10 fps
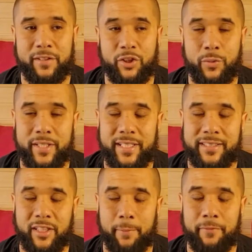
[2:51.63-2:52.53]
Doing
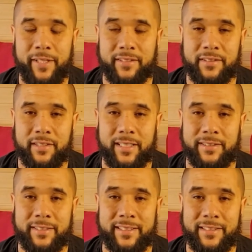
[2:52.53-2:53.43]
these type of
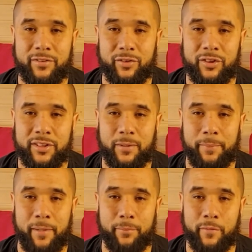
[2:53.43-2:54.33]
exercises is not just
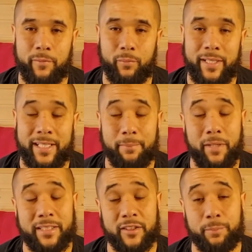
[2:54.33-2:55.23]
about moving weight, and it
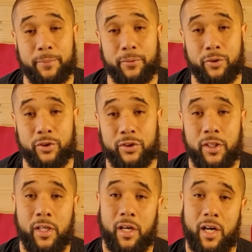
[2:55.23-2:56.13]
might just be because
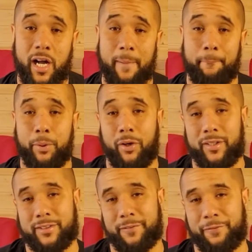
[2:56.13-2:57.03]
I'm
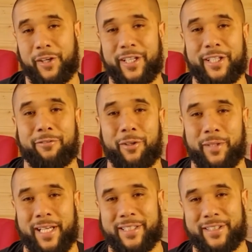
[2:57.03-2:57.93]
past the 30-year-old
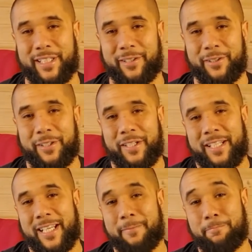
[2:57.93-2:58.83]
age now,
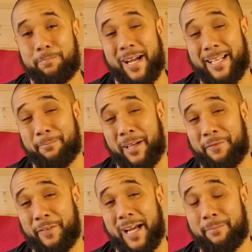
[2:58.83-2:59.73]
and my
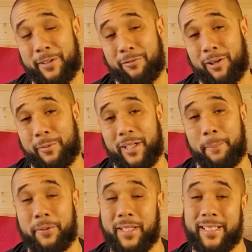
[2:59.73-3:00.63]
family are growing
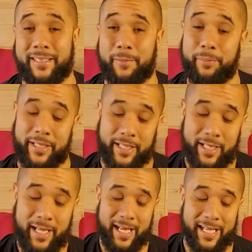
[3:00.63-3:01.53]
up, and I need to be
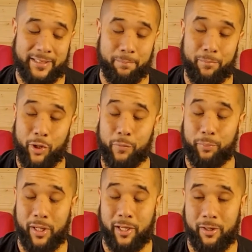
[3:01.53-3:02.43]
as
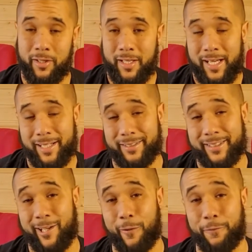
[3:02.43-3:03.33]
mobile and as
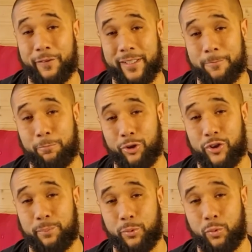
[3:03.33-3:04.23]
healthy as
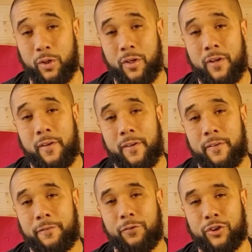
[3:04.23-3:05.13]
possible
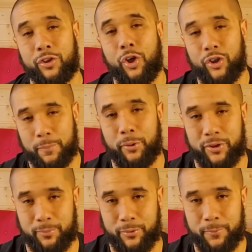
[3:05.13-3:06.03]
for as long as
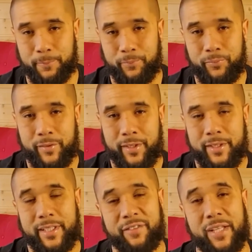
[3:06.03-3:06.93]
possible,
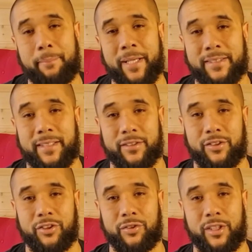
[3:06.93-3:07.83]
if that makes
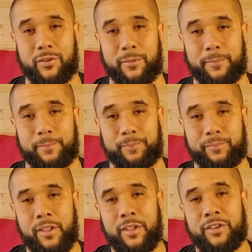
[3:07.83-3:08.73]
sense to you, gentlemen.
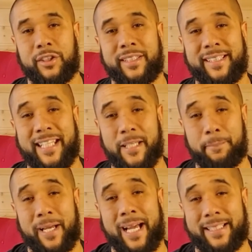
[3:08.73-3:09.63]
So
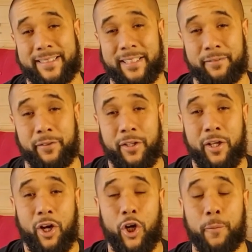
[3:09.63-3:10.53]
keep active,
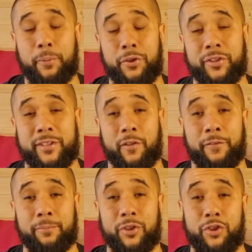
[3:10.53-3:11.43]
open yourself
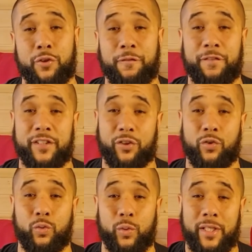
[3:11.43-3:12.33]
up to new
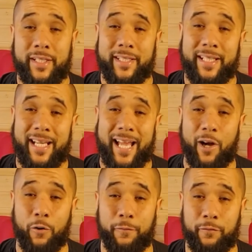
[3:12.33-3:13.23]
physical
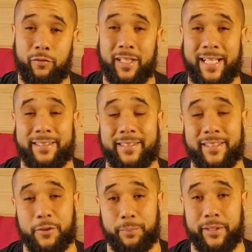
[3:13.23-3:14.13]
health-related
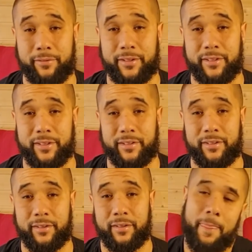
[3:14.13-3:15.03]

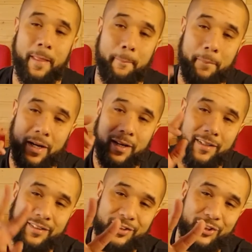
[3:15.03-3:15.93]
experiences. Number
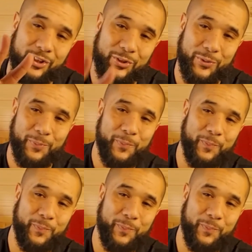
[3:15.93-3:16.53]
2,